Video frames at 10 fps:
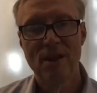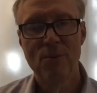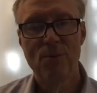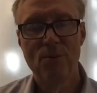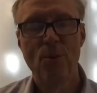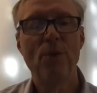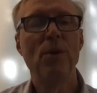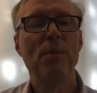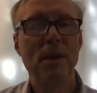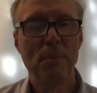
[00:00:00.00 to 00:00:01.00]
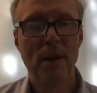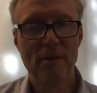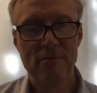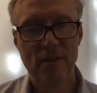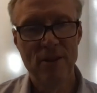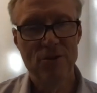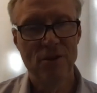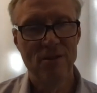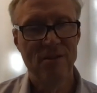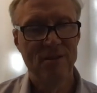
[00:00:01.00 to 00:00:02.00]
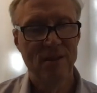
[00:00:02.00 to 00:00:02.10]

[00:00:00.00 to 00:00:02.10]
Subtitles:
Like, what do we mean by inflation?